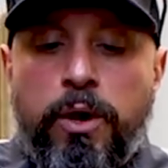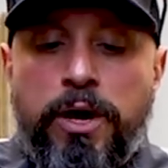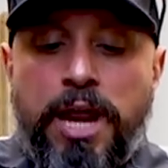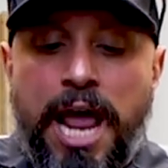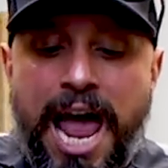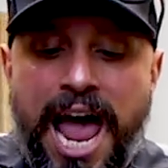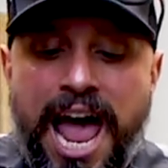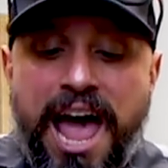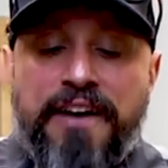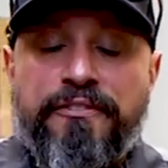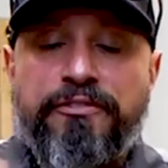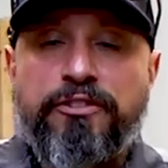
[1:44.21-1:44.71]
would
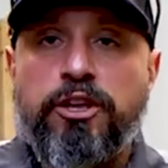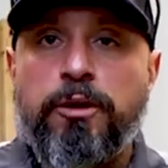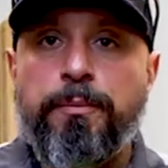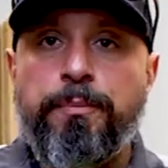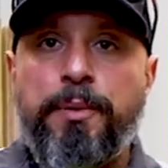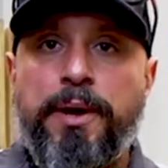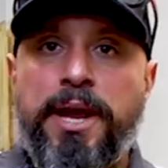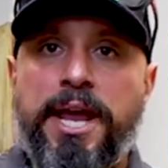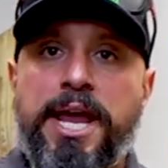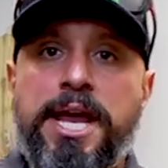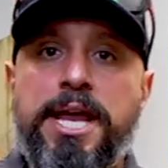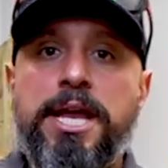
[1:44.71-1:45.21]
have to
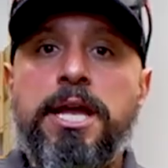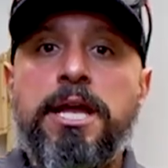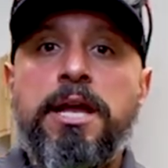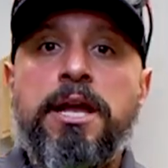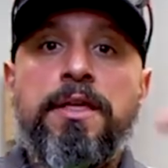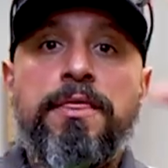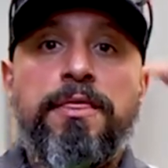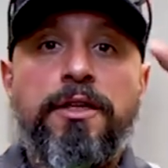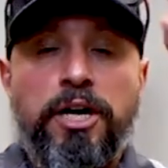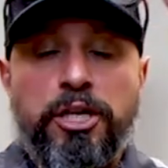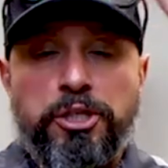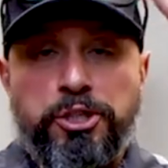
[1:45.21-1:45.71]
be
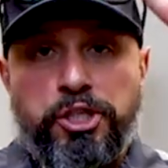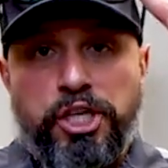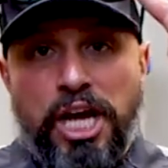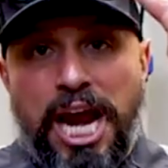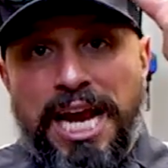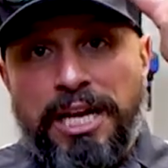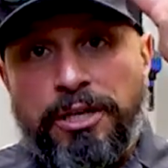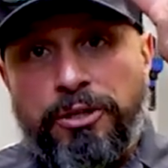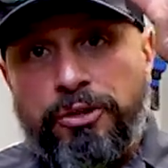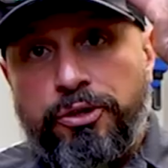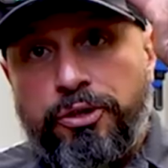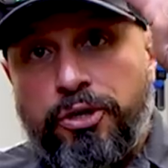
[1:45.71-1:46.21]
the
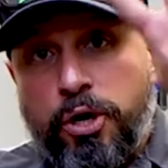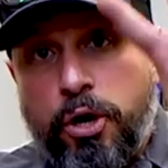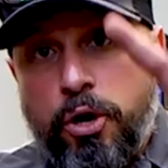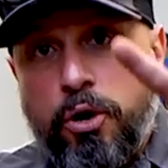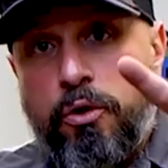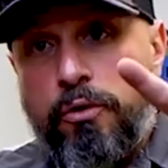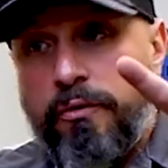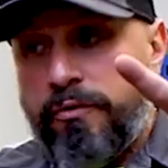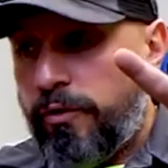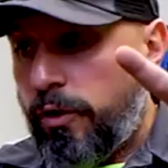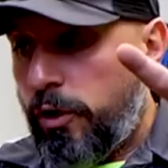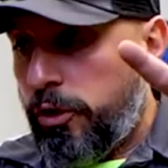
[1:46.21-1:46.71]
Gen
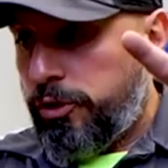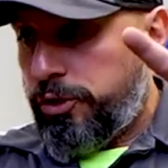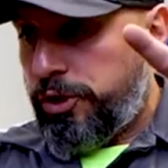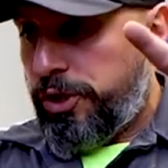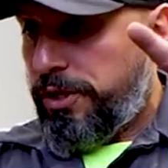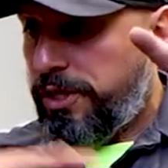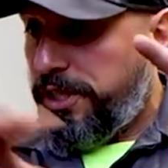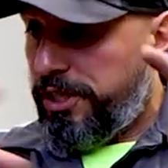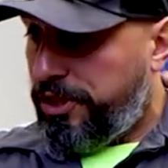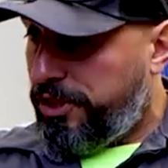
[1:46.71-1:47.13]
2 version.